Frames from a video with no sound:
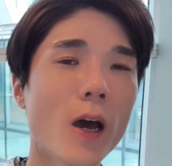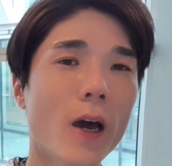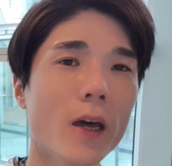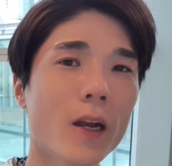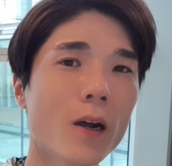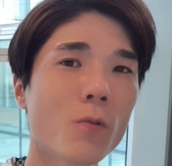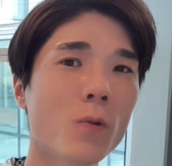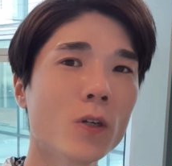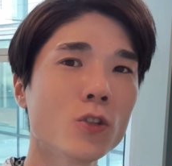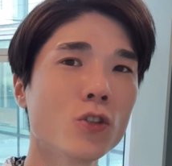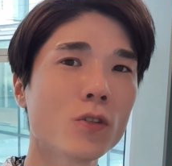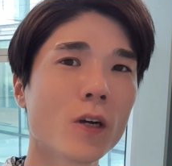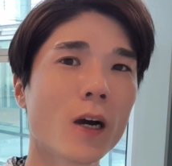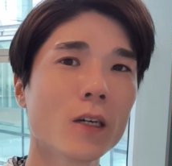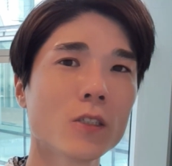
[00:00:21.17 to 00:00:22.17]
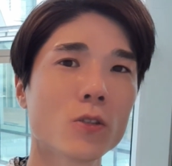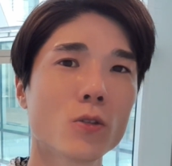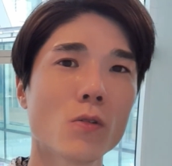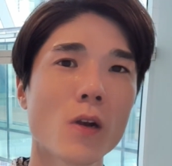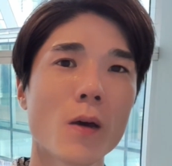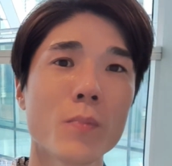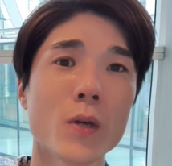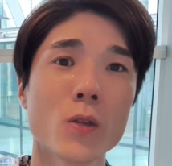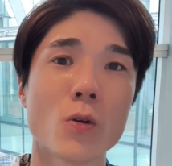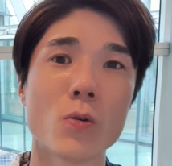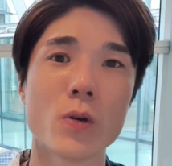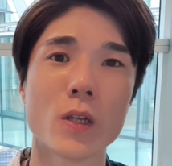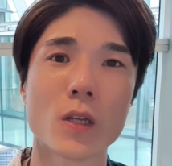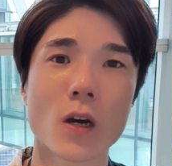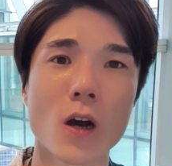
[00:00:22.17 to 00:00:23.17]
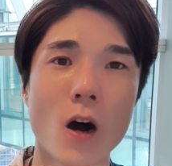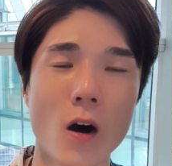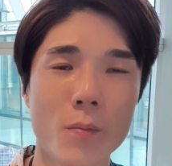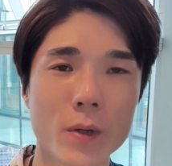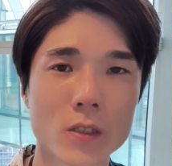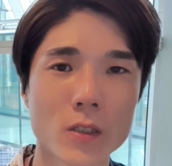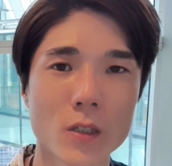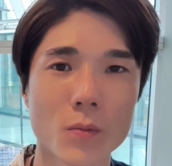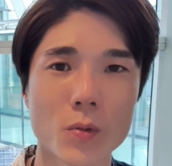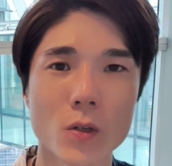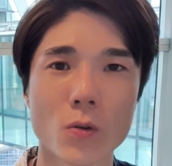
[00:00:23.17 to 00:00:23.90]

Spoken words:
And I want you guys to let me know in the comments if